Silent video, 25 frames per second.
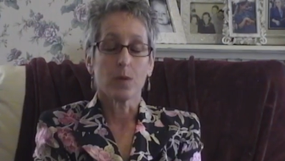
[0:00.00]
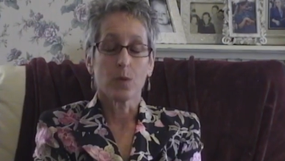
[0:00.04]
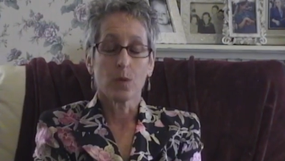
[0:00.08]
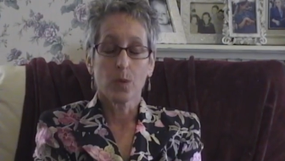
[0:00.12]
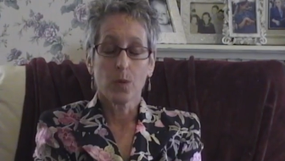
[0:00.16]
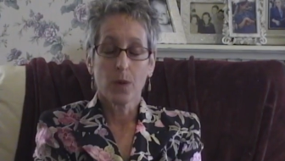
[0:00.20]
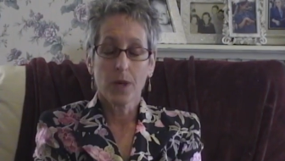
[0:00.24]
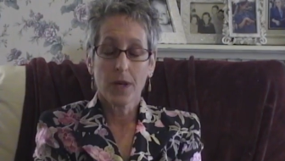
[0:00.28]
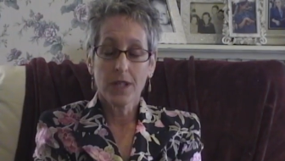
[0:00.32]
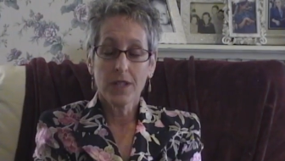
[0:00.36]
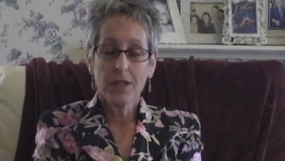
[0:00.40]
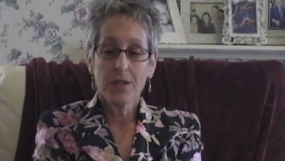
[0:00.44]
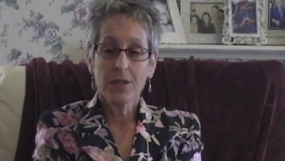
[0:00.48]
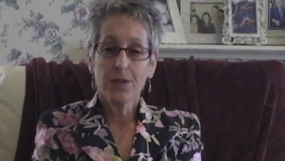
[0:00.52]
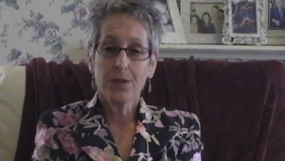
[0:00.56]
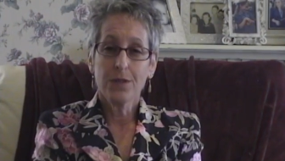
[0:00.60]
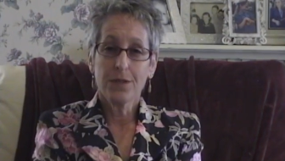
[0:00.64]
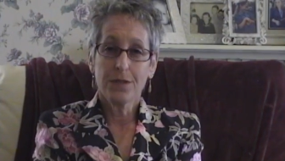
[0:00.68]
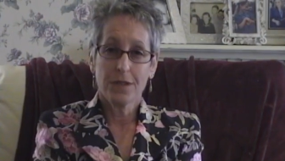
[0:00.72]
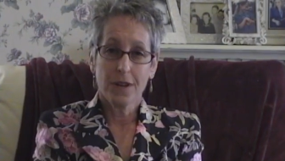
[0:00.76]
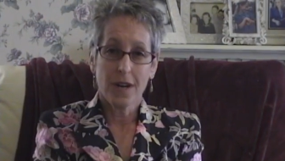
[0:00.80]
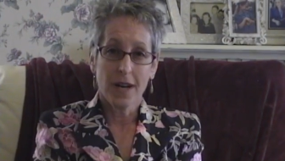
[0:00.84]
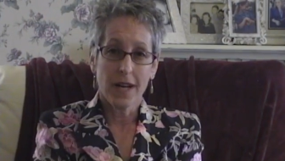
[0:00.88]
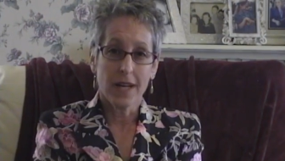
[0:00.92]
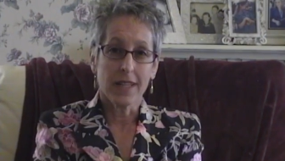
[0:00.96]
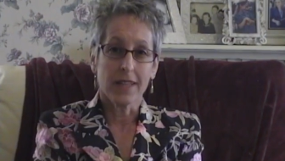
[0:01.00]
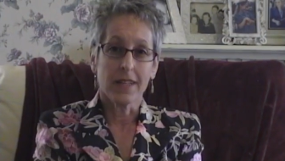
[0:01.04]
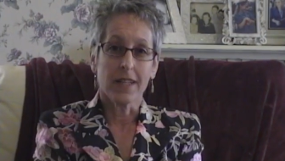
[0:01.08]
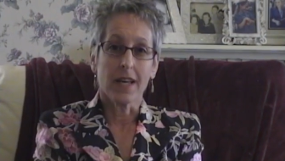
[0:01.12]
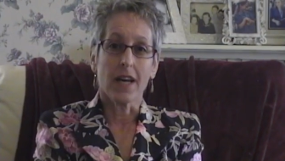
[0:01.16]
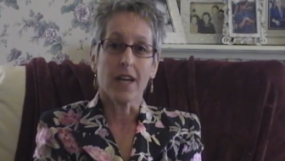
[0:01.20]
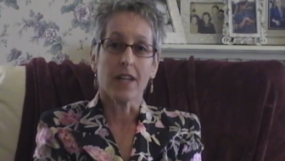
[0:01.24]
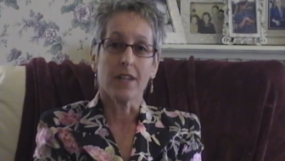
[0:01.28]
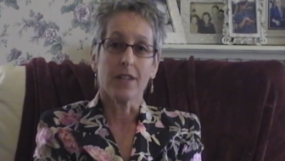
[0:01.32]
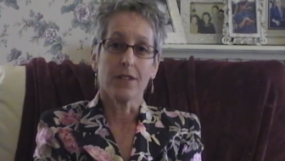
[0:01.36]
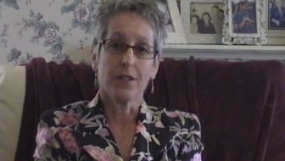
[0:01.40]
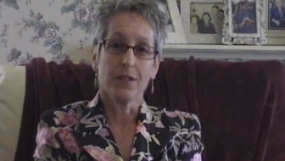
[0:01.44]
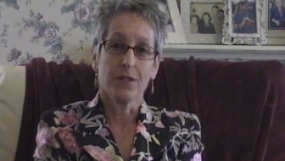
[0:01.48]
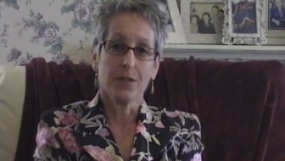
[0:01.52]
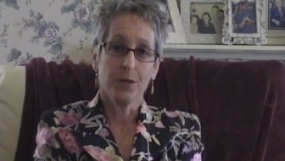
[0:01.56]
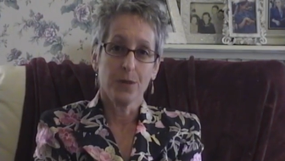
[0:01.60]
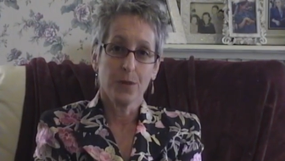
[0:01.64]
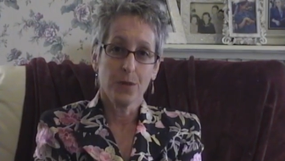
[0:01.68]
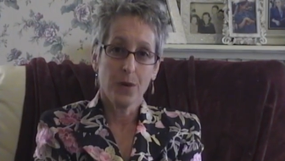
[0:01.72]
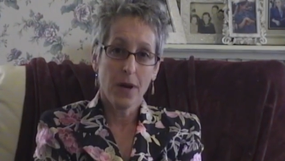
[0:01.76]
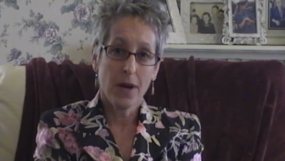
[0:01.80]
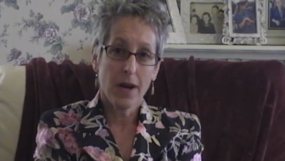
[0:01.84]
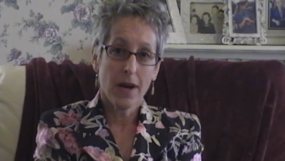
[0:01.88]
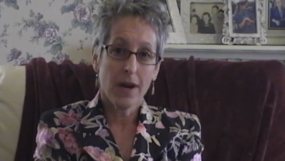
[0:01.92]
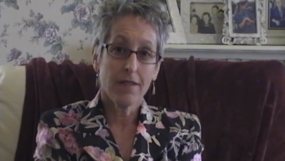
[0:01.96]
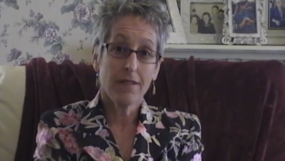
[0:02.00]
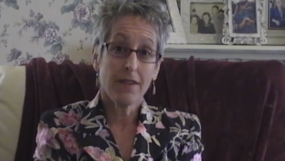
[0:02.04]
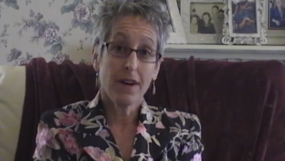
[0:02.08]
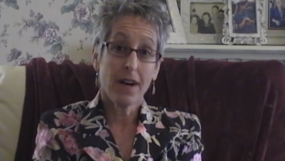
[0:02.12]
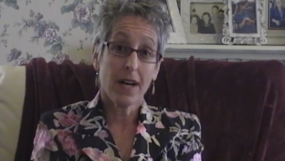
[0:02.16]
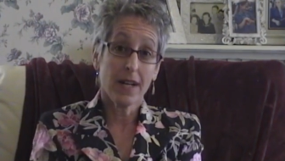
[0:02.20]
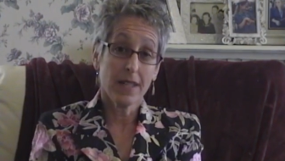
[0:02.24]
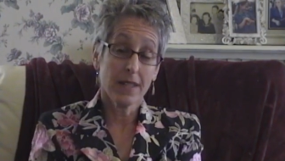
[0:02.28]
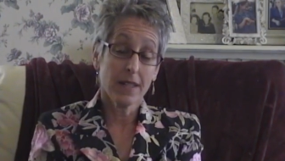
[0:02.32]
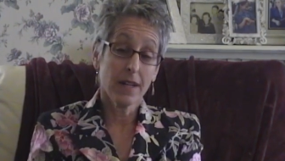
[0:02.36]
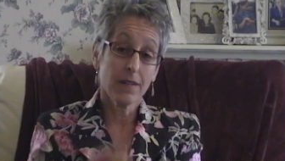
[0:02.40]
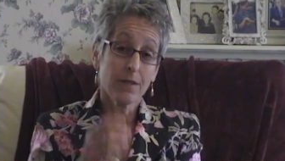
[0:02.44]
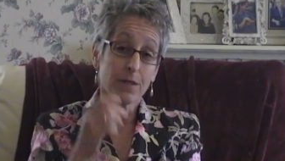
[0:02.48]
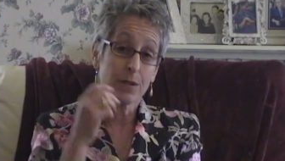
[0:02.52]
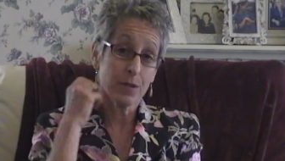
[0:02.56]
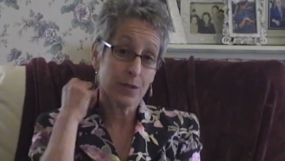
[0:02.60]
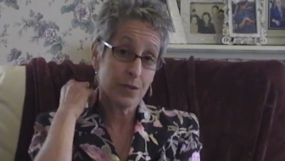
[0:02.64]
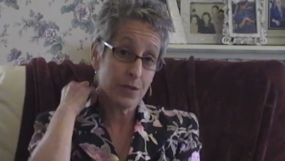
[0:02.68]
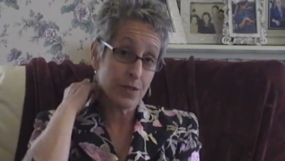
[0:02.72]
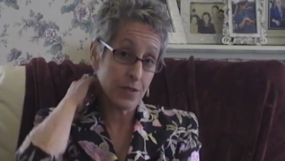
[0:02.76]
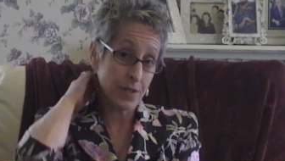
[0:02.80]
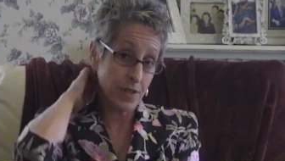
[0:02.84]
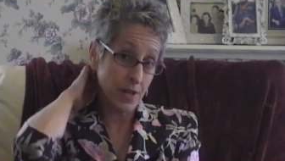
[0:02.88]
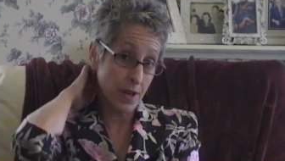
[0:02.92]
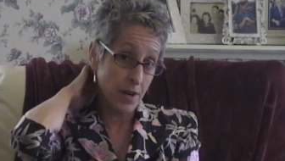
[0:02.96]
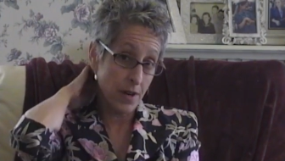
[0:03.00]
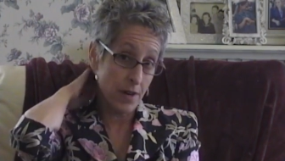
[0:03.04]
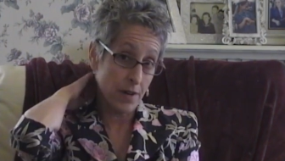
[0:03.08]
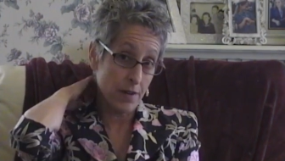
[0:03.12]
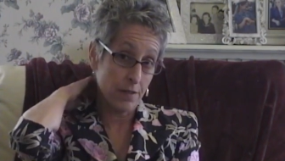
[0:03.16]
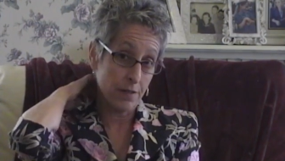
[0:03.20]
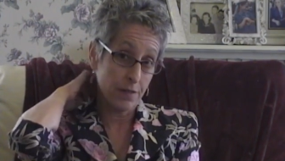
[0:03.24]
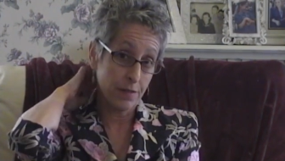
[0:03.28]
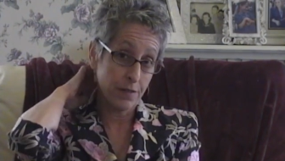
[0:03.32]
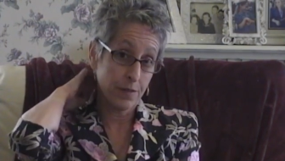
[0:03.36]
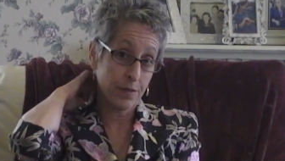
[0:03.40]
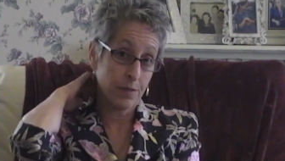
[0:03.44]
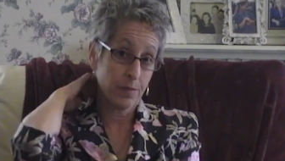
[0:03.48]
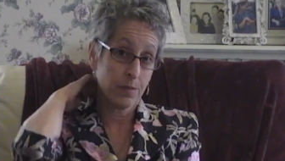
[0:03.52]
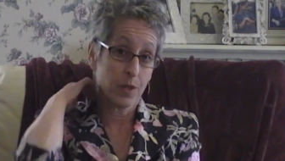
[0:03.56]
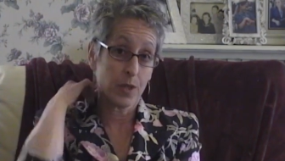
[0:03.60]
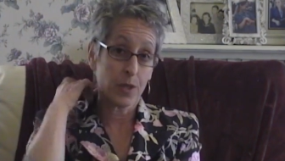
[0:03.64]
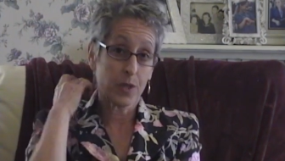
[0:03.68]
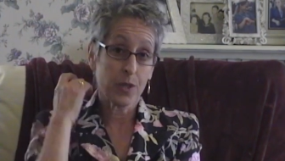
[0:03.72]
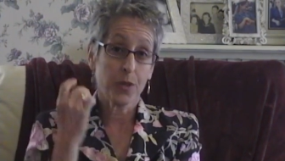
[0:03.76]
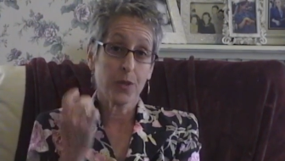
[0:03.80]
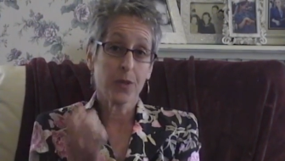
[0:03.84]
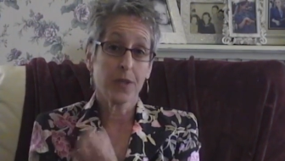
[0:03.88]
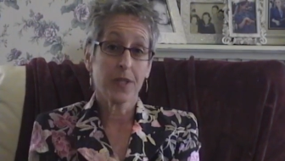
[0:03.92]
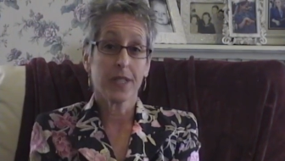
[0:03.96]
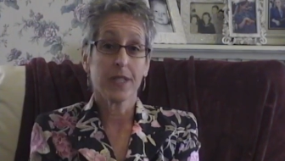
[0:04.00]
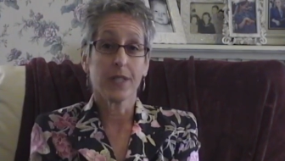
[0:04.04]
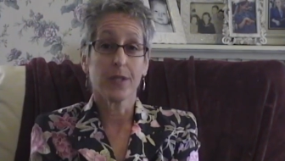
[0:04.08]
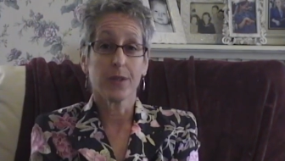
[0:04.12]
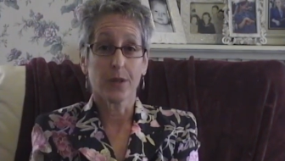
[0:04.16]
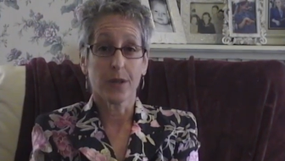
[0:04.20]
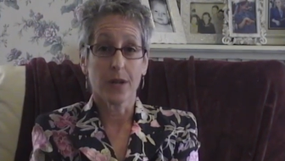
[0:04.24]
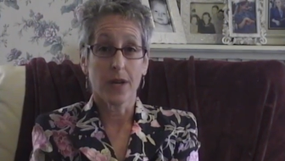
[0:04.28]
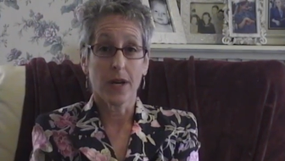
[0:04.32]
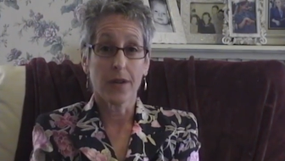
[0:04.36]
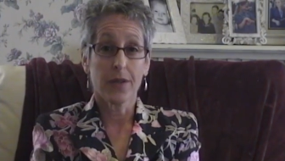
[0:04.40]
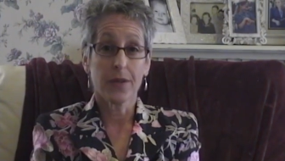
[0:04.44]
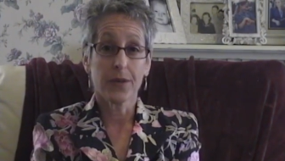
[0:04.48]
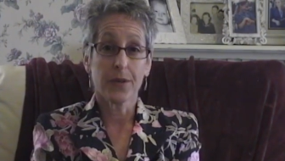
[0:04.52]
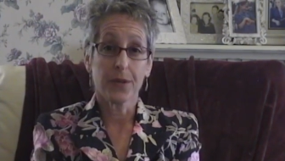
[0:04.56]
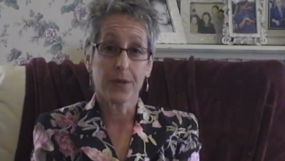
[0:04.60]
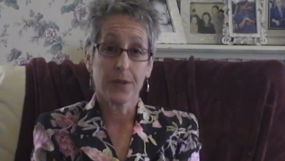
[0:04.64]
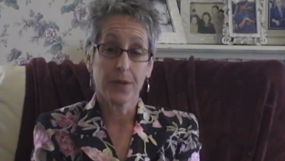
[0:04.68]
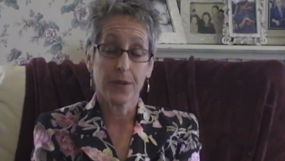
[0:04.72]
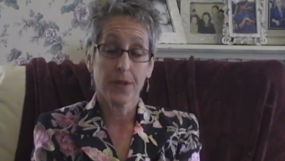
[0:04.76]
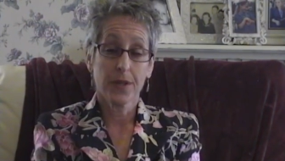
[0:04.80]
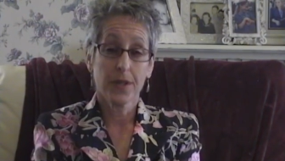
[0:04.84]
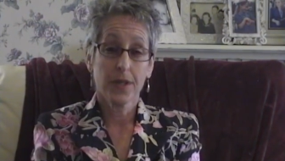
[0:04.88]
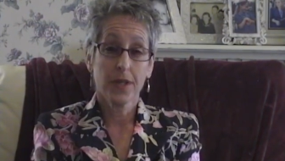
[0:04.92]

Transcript: When you find that you have high levels of mercury or other